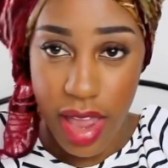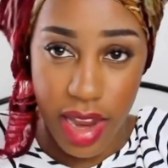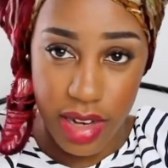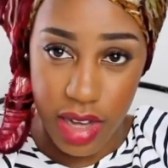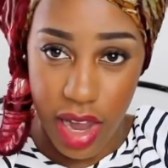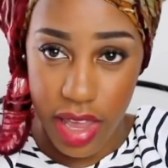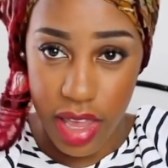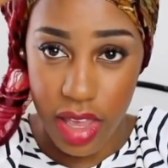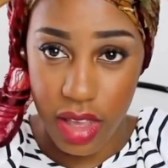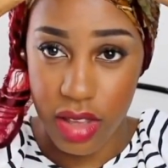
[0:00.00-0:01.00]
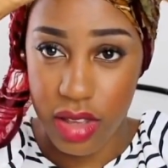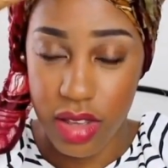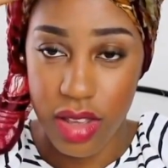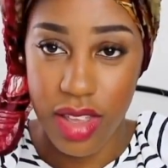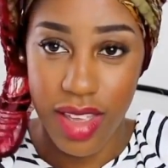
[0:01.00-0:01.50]
and then tie it,
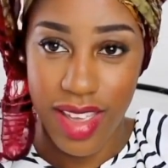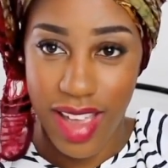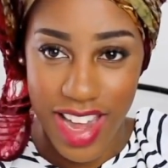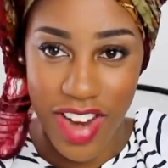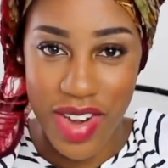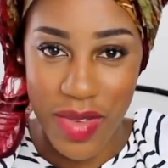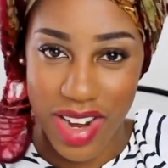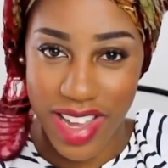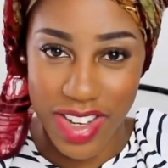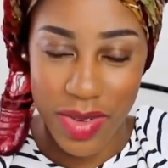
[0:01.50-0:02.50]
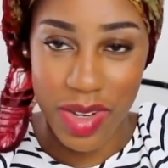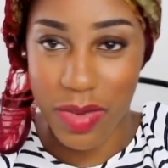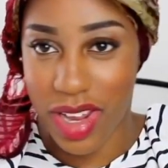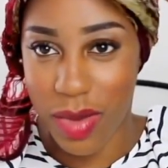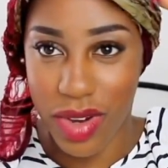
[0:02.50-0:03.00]
I don't really want to get too much
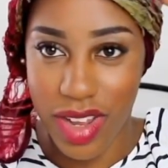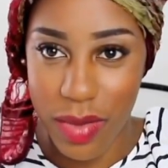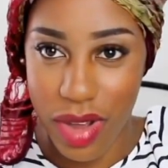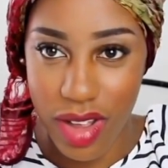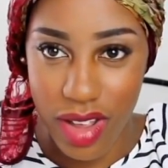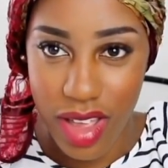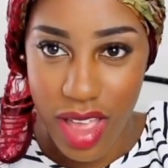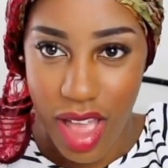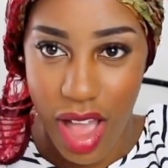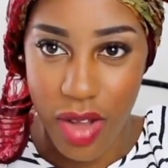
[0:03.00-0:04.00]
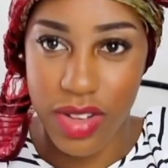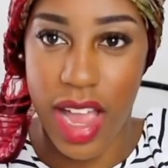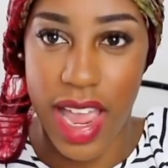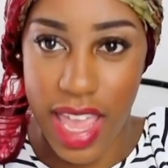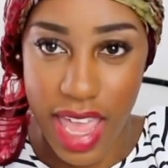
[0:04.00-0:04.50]
makeup on it, but I'll
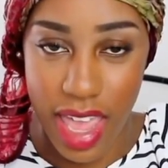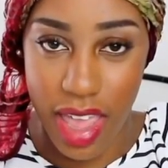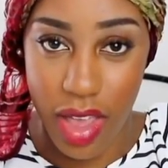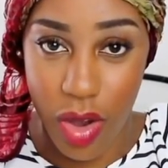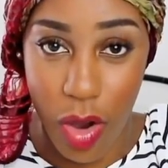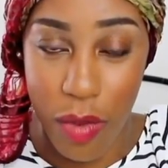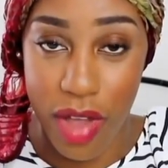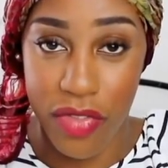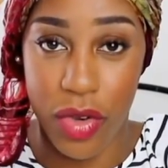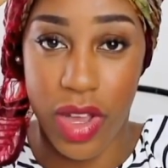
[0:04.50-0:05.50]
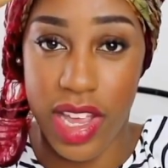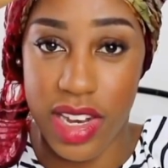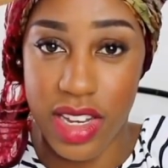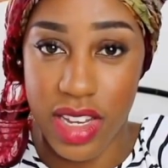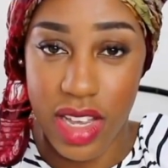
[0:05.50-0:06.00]
tie it here on my
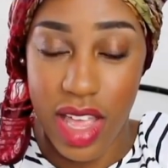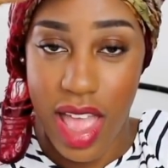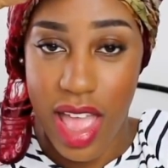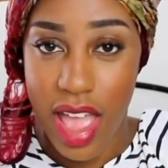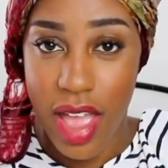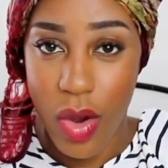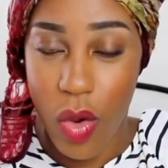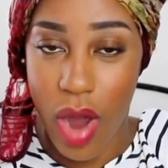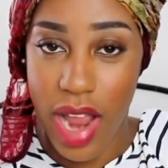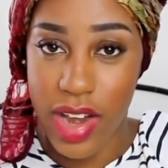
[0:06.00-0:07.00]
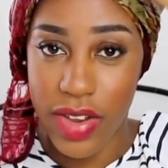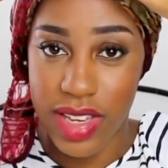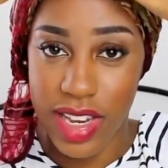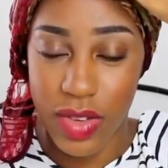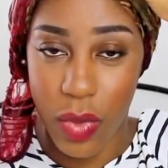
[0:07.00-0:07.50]
forehead quite
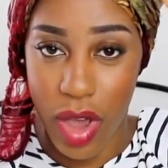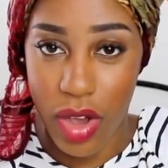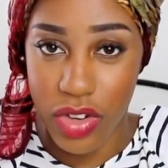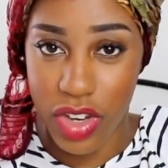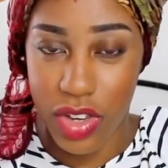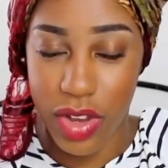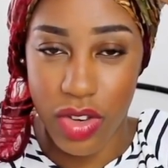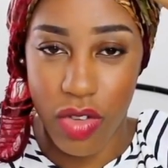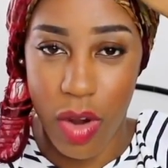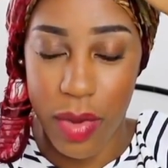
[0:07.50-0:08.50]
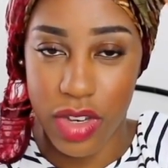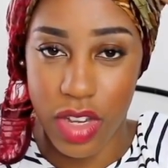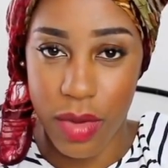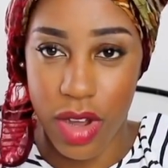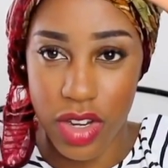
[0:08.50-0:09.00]
loosely as well, just so it's not rubbing
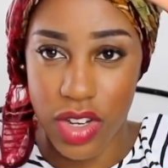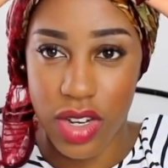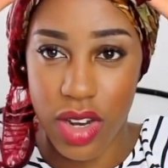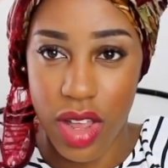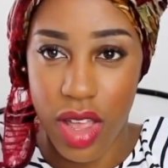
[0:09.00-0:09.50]
too much,